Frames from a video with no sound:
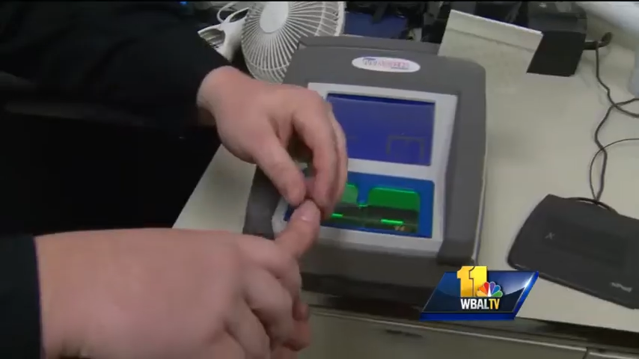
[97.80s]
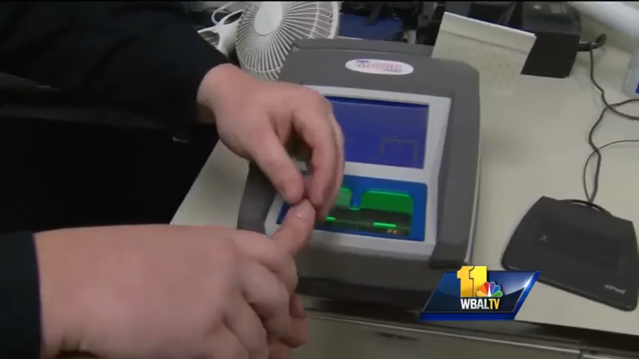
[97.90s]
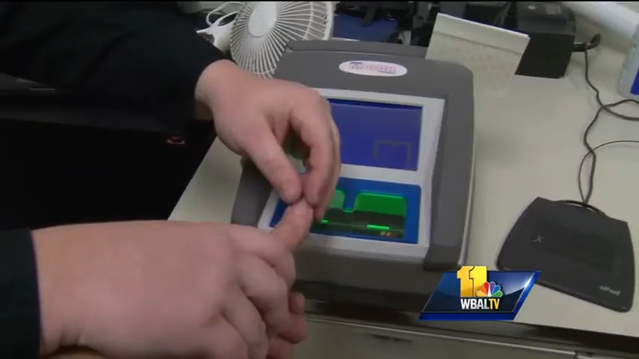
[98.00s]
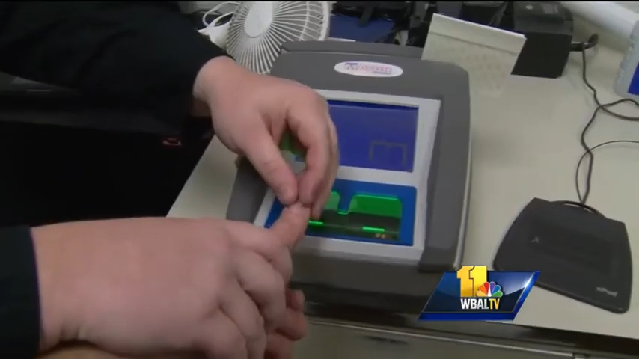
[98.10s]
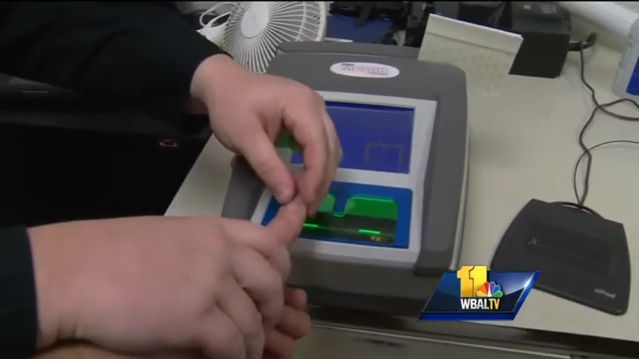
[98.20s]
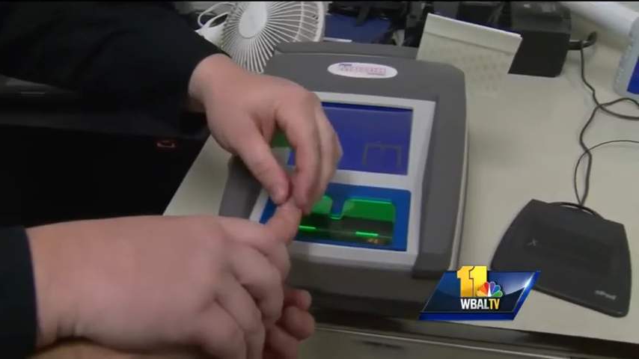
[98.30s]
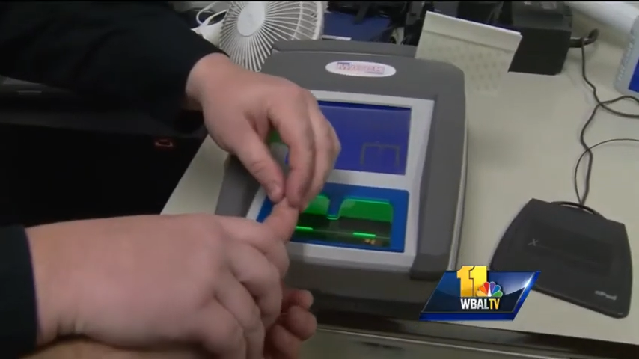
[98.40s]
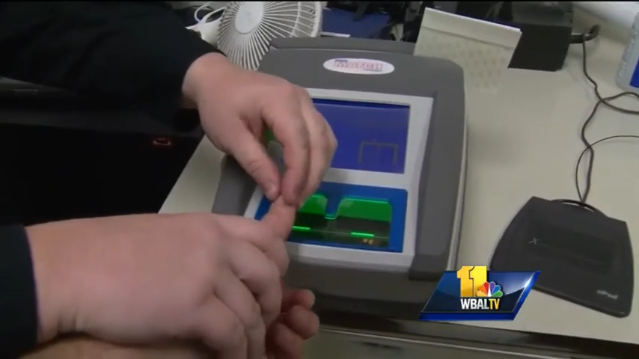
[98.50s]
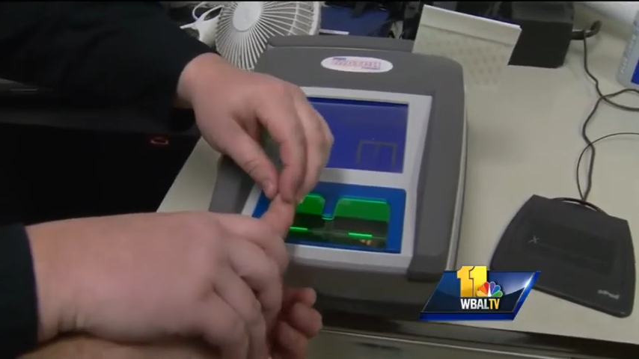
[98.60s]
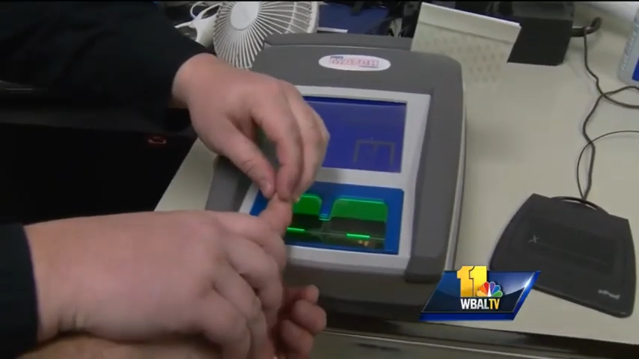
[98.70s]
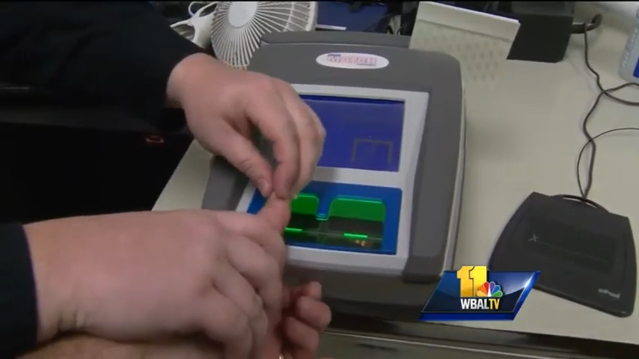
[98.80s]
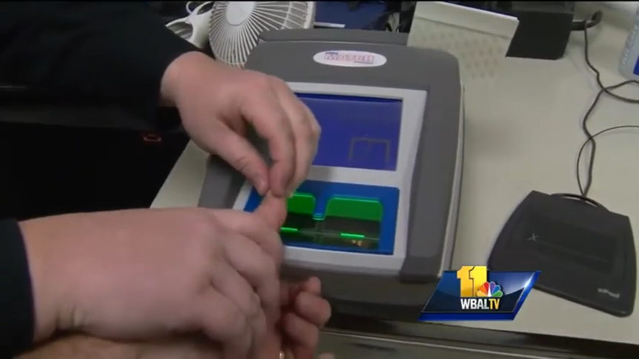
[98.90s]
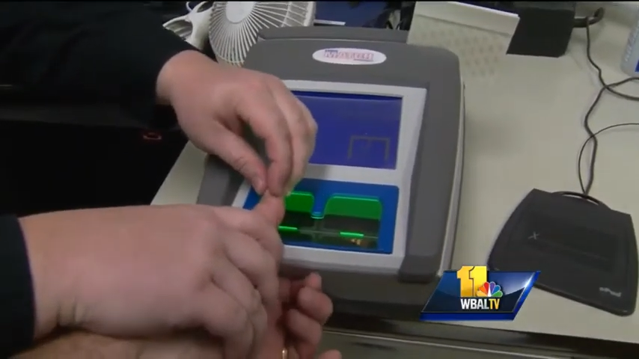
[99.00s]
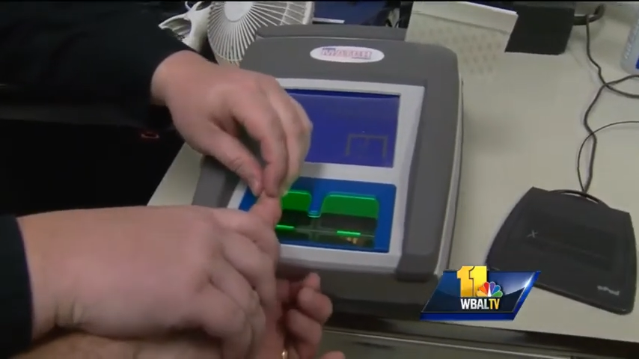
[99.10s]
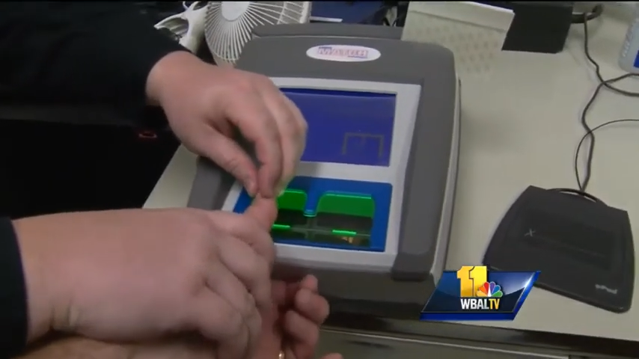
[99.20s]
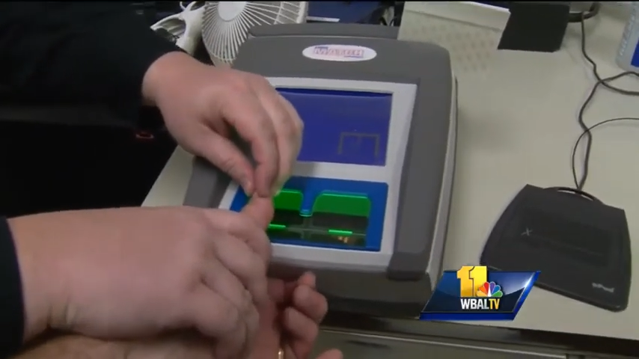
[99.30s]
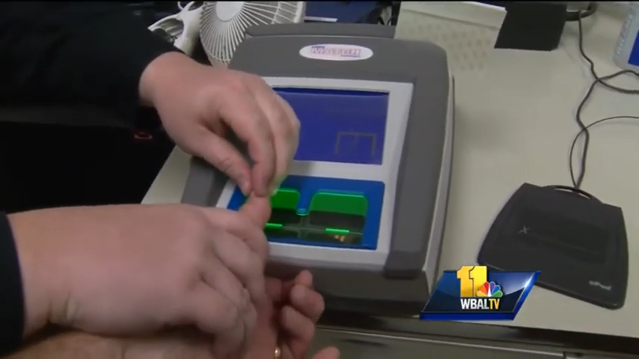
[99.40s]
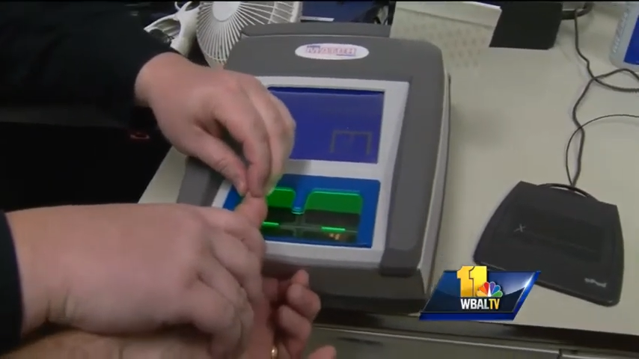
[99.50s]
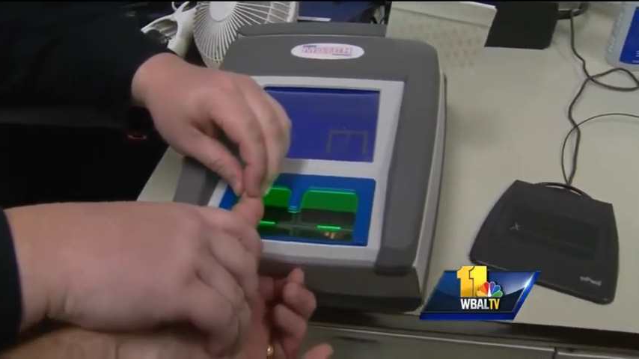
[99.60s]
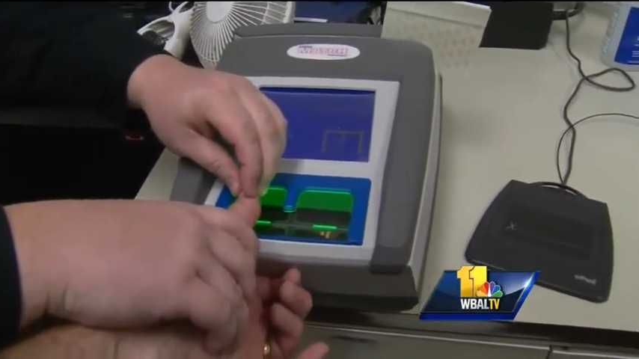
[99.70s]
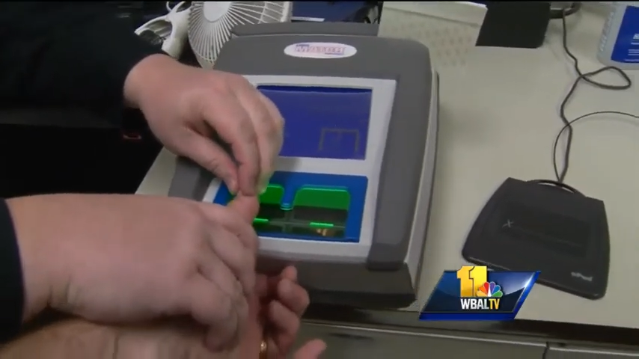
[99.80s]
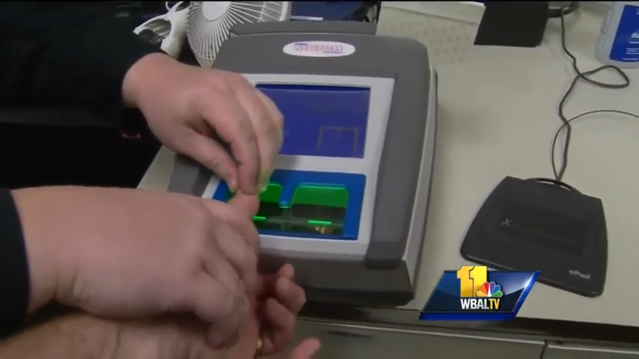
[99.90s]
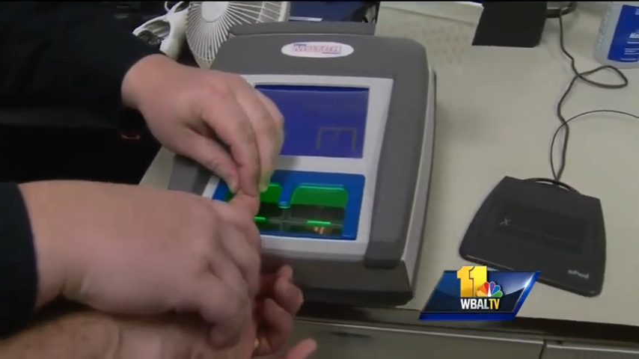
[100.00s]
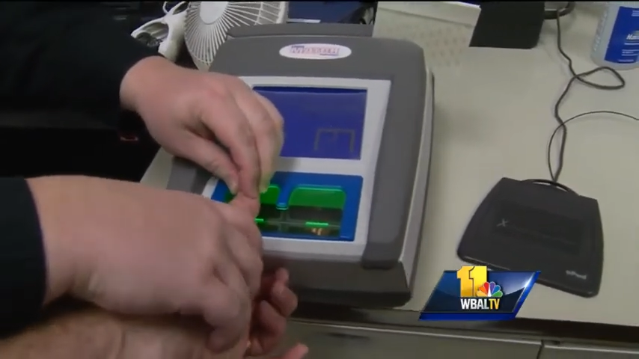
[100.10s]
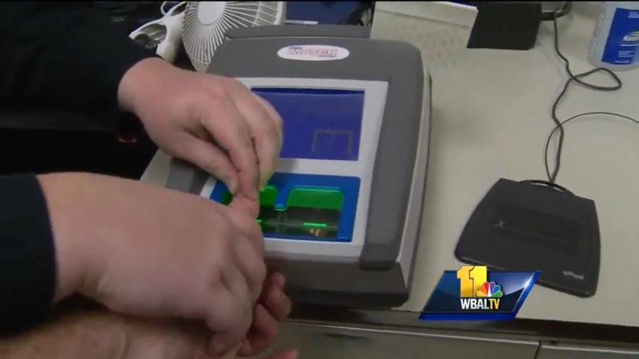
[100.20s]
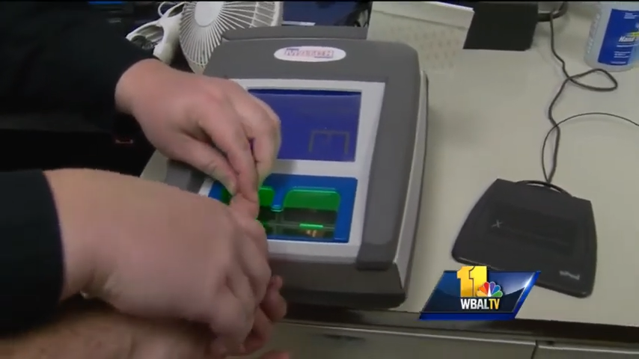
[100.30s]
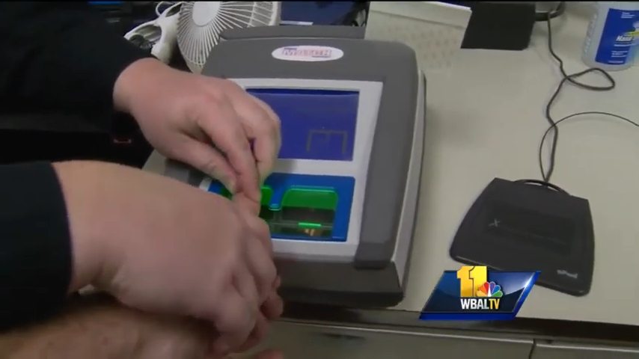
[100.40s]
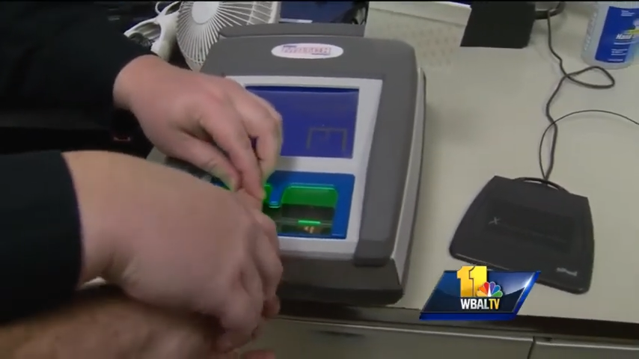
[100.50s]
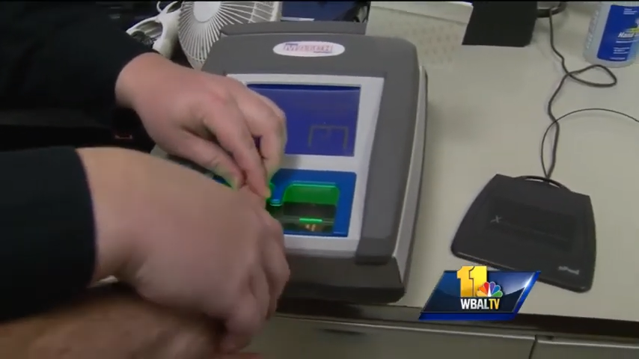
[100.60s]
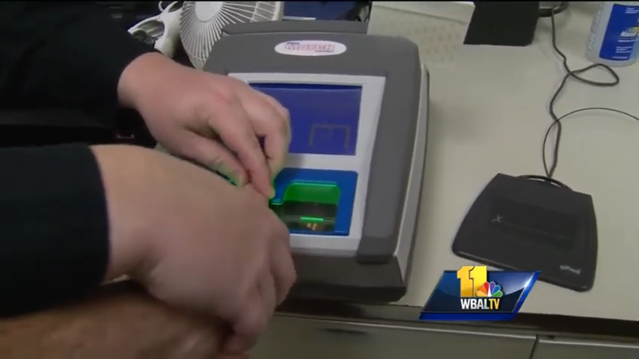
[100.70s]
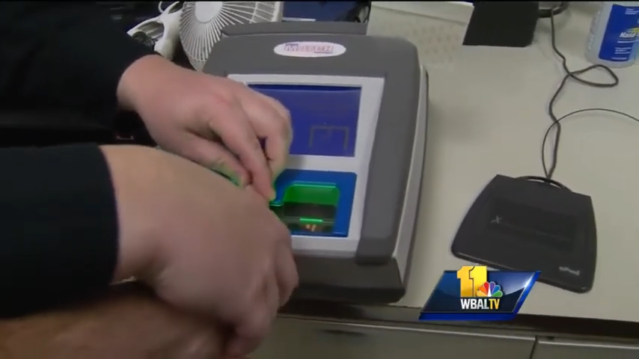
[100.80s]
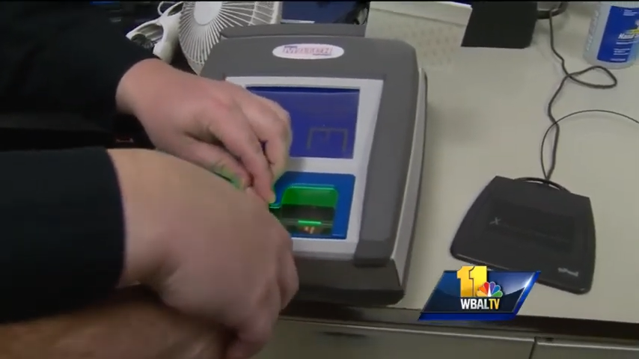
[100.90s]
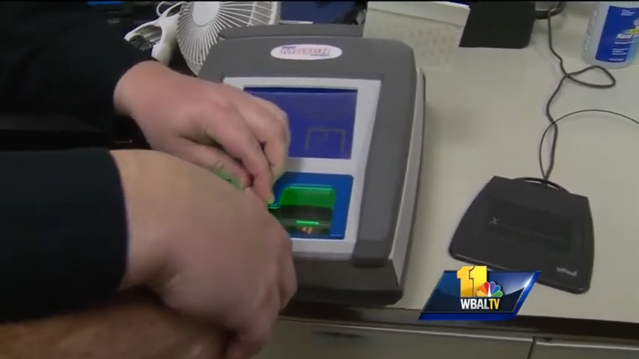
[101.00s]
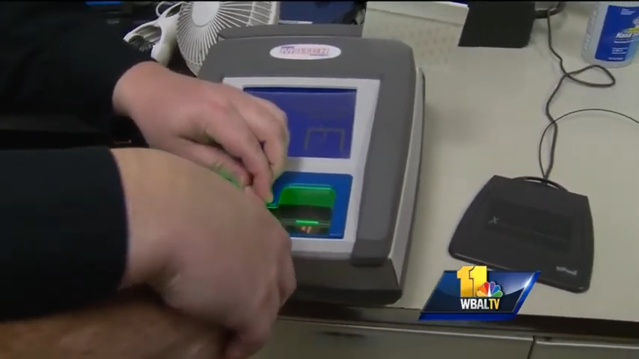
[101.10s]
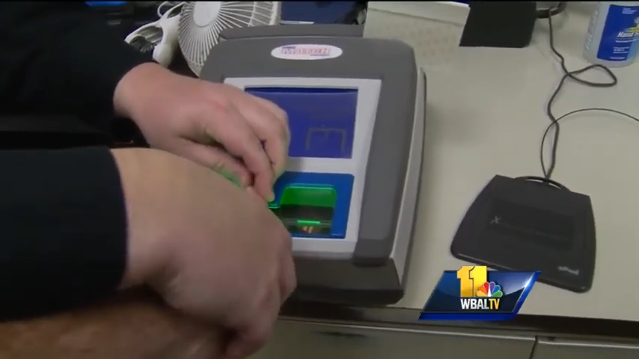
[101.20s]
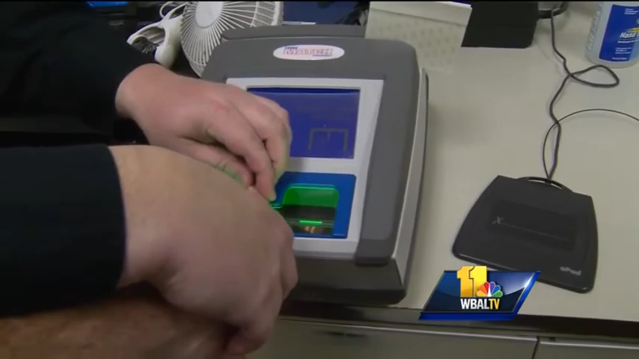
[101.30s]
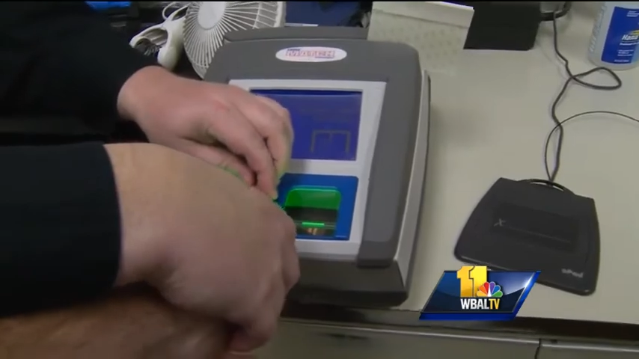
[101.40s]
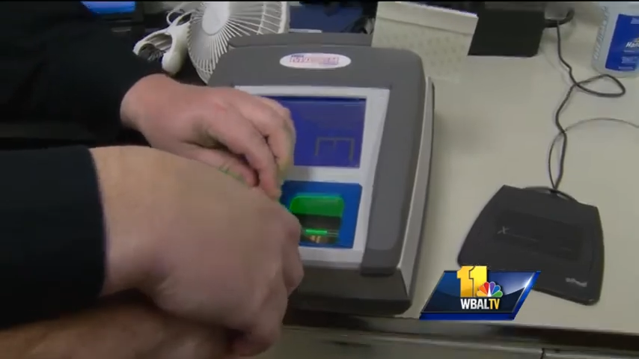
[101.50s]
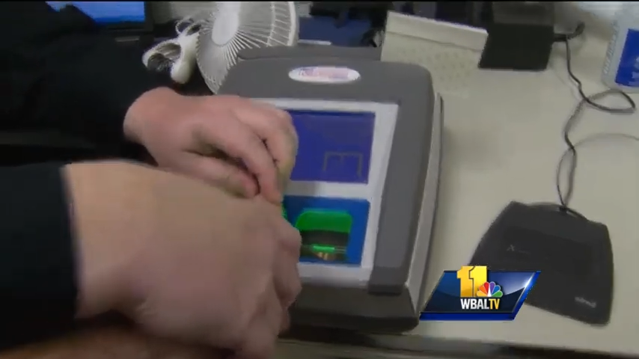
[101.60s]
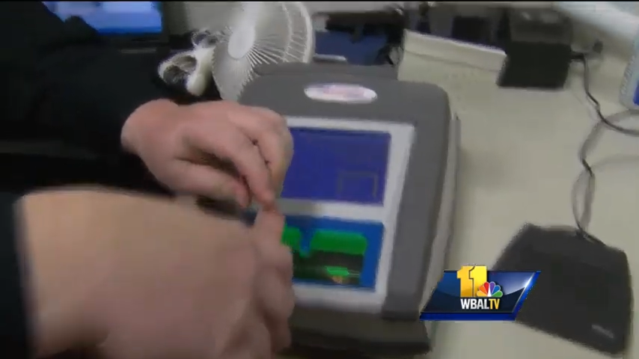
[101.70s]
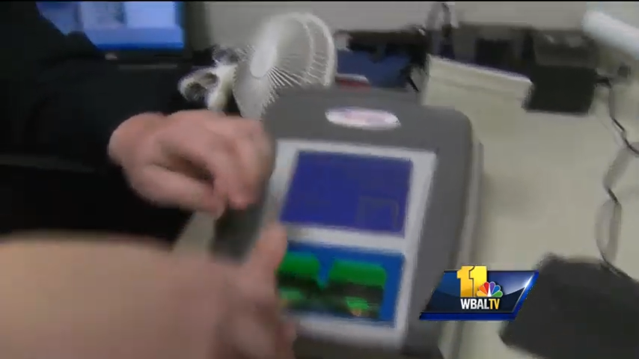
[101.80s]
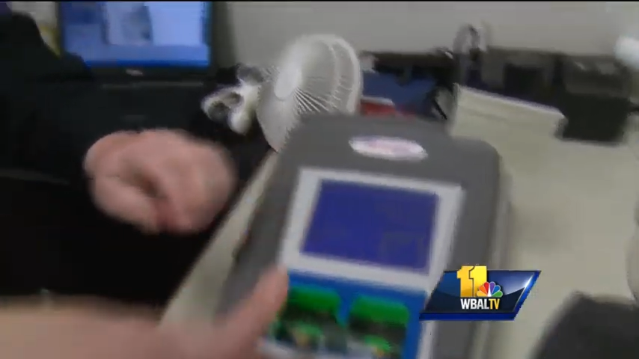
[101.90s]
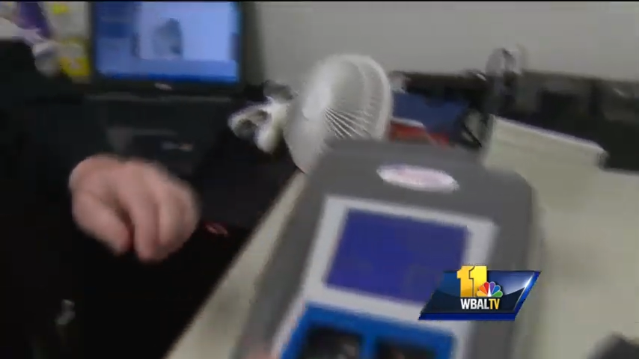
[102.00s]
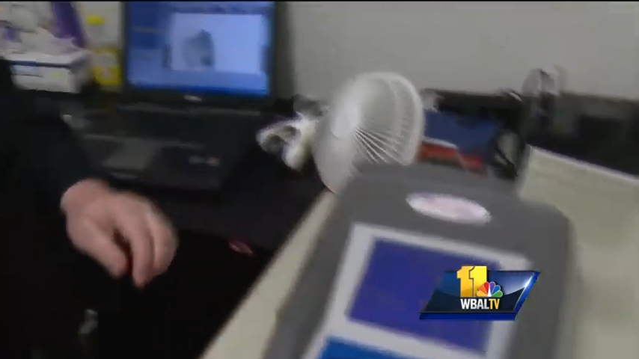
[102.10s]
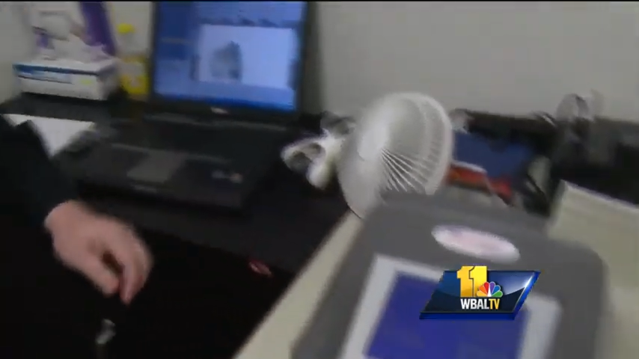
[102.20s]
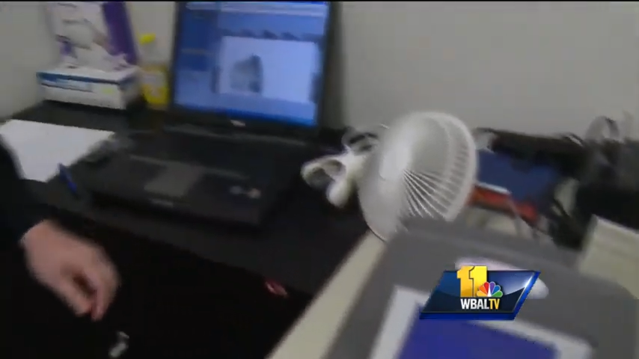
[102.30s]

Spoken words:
(no speaker visible)